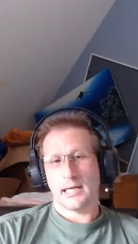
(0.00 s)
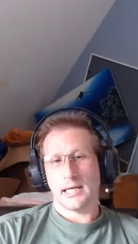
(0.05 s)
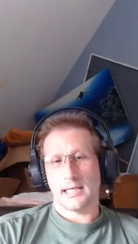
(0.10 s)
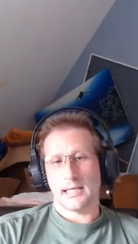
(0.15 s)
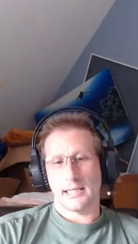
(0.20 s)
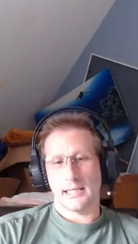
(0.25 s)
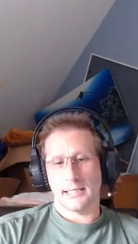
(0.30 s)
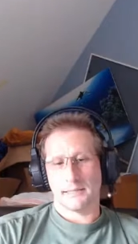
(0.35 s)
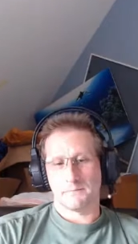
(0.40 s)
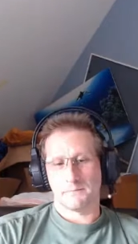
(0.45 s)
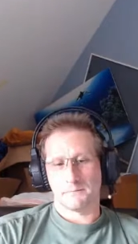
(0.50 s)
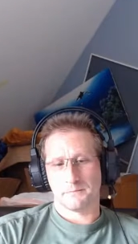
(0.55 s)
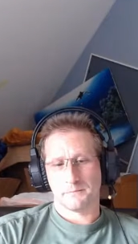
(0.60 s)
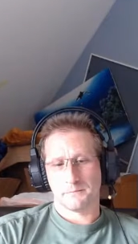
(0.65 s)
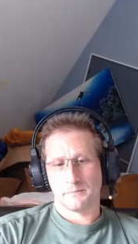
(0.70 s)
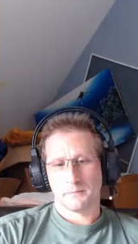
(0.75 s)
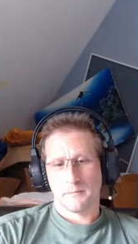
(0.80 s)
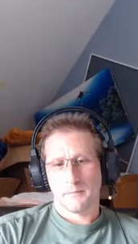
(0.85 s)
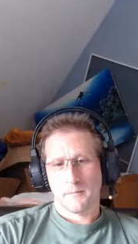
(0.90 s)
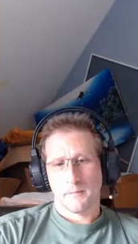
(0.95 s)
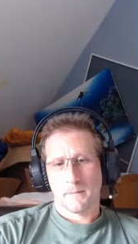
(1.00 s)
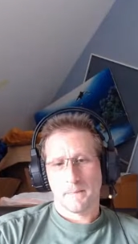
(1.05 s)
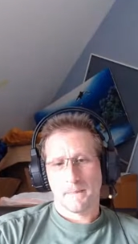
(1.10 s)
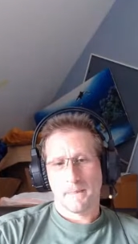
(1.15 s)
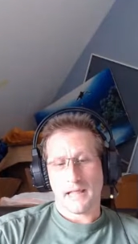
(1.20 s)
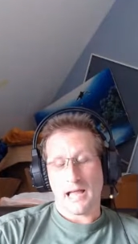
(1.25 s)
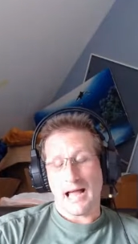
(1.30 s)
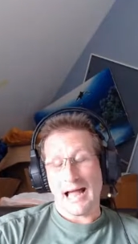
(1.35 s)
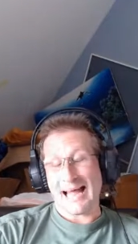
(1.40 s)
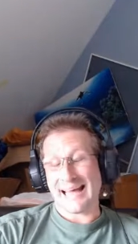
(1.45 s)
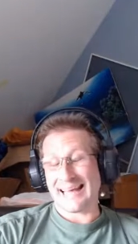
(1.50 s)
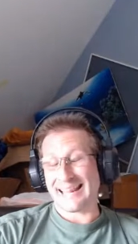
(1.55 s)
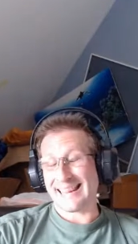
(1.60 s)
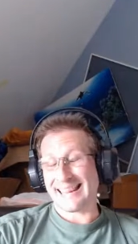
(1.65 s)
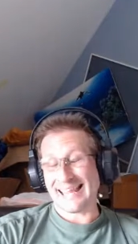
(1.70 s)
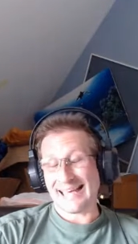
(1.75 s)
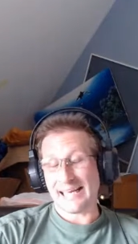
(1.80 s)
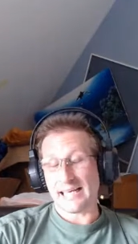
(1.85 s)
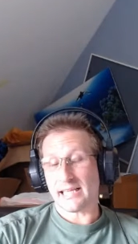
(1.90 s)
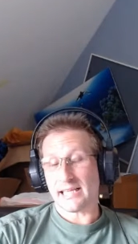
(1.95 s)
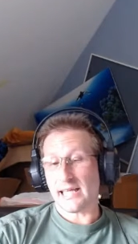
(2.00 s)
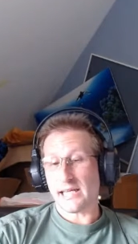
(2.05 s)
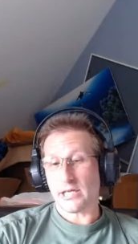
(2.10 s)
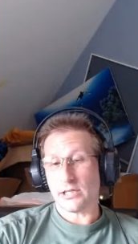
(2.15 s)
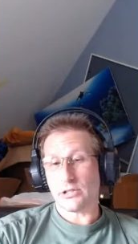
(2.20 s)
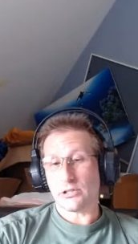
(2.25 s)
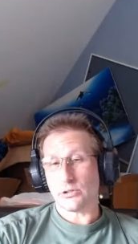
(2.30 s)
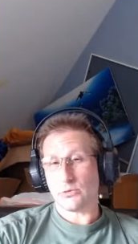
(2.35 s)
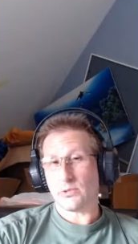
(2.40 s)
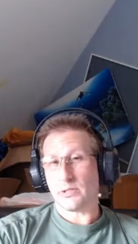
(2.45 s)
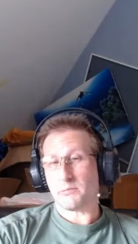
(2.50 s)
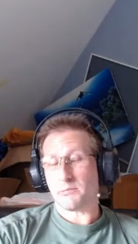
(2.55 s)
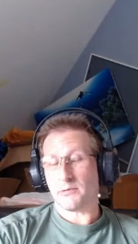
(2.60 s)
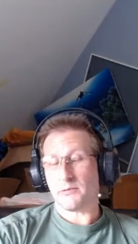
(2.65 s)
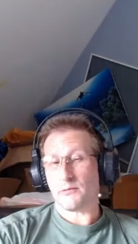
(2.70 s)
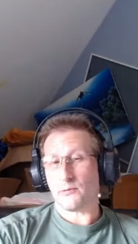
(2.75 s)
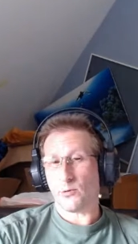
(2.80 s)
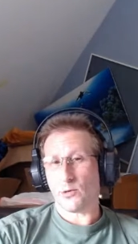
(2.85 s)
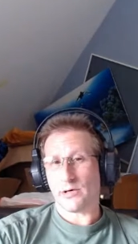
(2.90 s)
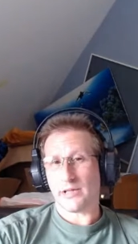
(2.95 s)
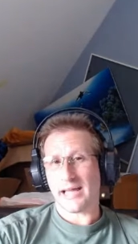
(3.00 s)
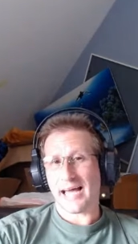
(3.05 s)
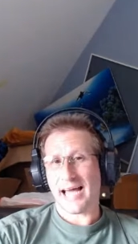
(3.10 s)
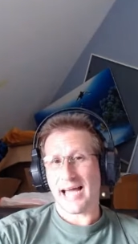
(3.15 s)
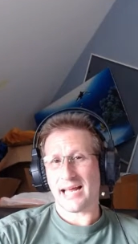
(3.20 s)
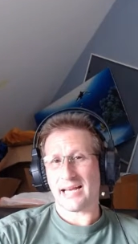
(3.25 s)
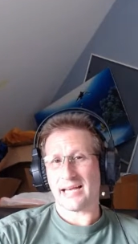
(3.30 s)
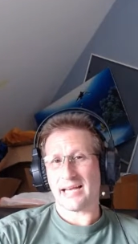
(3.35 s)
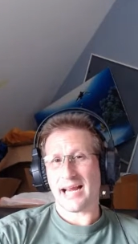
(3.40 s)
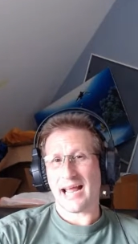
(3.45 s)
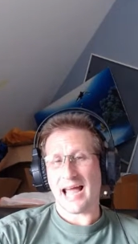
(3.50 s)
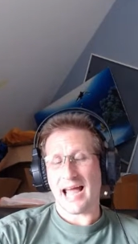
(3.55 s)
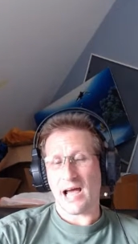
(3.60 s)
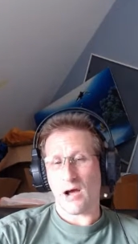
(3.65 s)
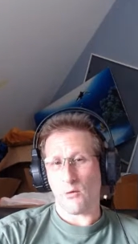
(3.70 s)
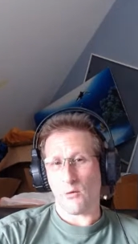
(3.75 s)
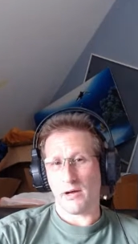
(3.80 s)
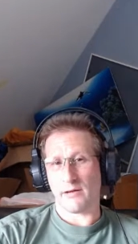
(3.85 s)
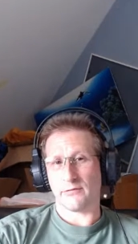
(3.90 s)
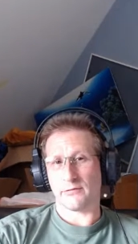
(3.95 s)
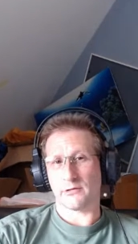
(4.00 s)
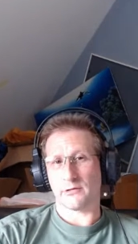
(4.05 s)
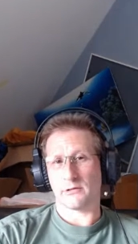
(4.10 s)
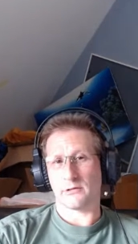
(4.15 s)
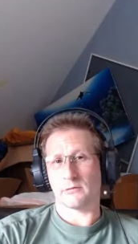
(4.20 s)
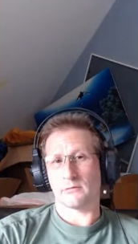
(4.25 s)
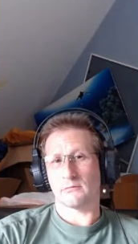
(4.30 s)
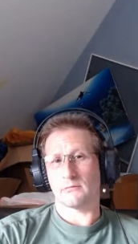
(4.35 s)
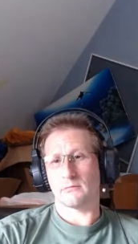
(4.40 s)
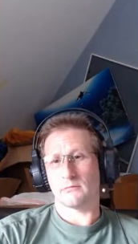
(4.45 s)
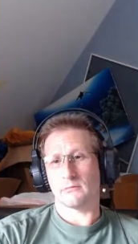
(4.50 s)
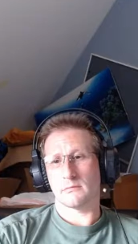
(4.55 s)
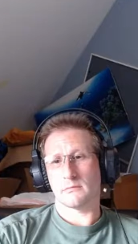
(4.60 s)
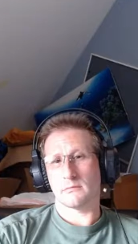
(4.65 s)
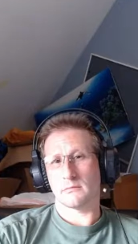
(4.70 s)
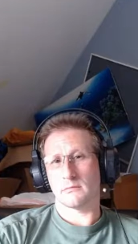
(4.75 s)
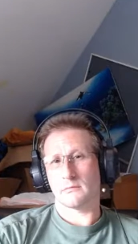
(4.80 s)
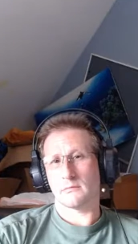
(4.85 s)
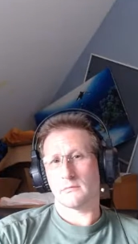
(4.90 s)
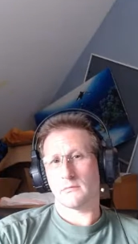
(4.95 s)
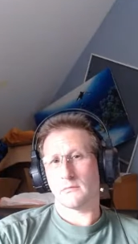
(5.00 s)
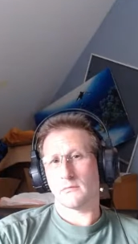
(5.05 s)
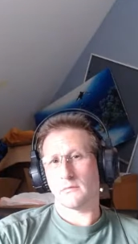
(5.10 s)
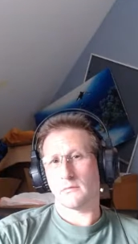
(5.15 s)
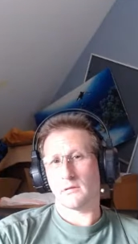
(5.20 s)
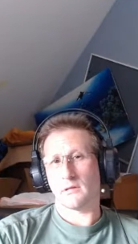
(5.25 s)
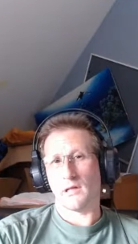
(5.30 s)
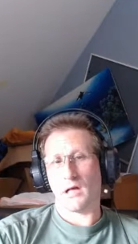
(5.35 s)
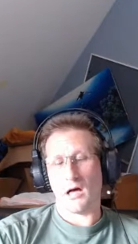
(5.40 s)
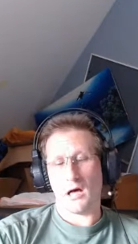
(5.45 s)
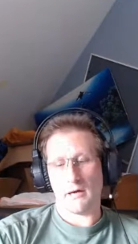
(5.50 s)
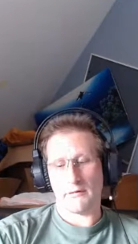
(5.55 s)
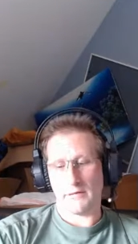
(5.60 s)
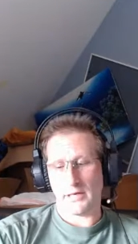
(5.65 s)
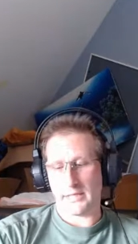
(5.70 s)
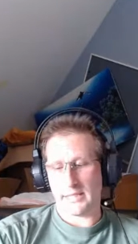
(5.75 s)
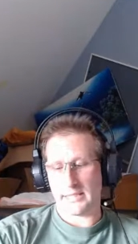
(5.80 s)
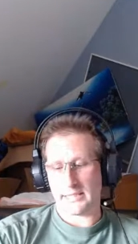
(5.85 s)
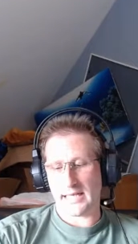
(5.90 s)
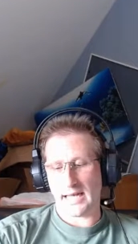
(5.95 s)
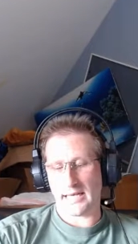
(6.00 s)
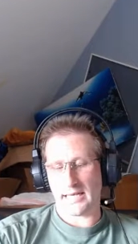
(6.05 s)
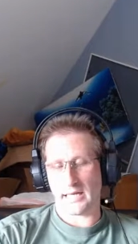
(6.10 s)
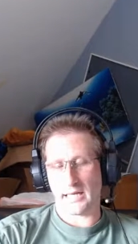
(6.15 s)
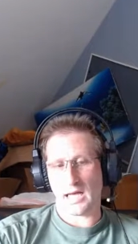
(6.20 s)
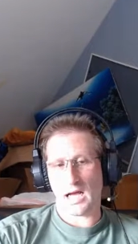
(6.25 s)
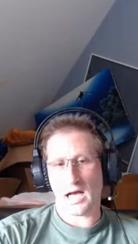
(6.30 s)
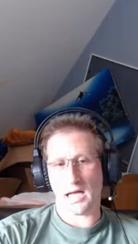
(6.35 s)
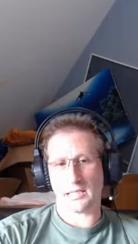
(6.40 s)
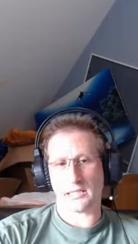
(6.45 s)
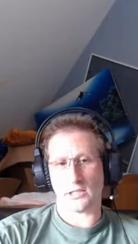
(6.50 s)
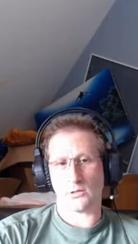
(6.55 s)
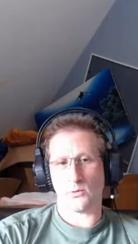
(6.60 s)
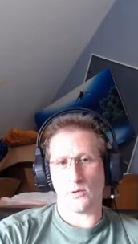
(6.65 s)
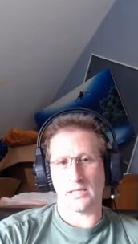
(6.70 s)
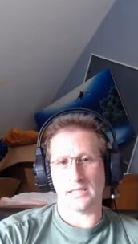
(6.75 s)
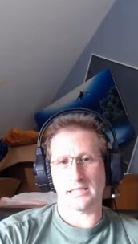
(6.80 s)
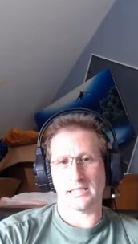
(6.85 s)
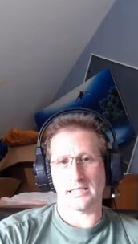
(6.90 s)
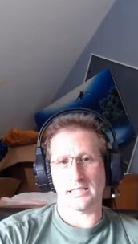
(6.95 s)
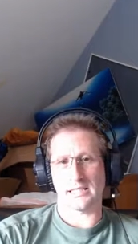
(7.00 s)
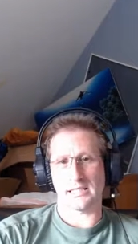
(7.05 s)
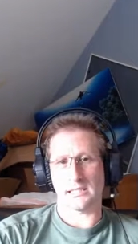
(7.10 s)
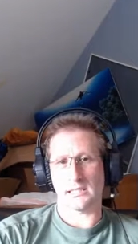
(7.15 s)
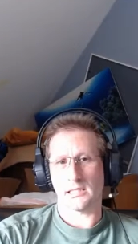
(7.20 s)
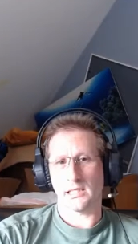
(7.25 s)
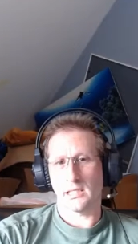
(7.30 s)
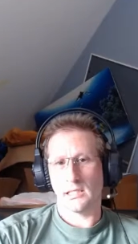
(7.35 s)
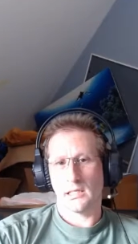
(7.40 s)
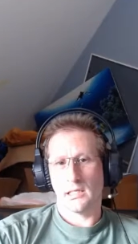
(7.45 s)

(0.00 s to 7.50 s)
I think they could do it before that. However, law of unintended consequences,